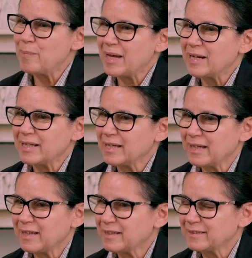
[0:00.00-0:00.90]
barely
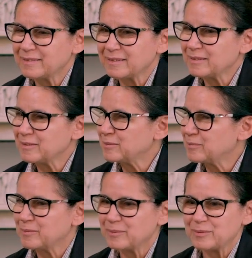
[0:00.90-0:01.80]
had
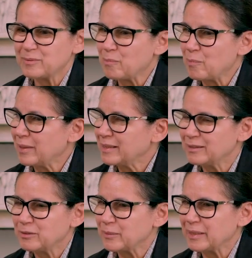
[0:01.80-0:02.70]
money
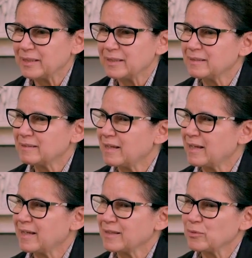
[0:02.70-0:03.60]
to eat
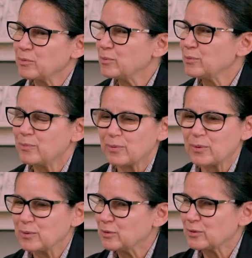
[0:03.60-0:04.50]
and who
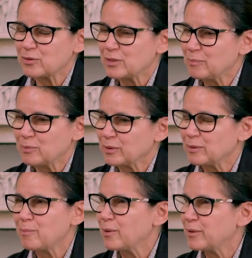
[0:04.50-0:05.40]
wrote the script on a
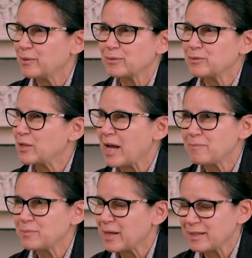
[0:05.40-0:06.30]
borrowed
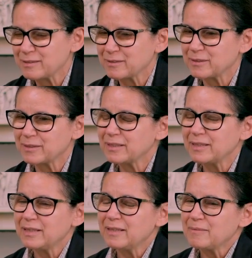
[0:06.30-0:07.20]
typewriter.
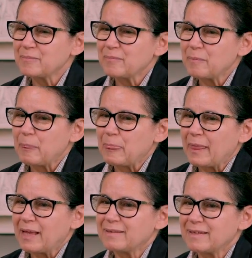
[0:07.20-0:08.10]

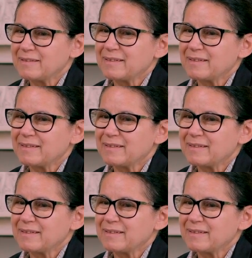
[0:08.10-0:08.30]
That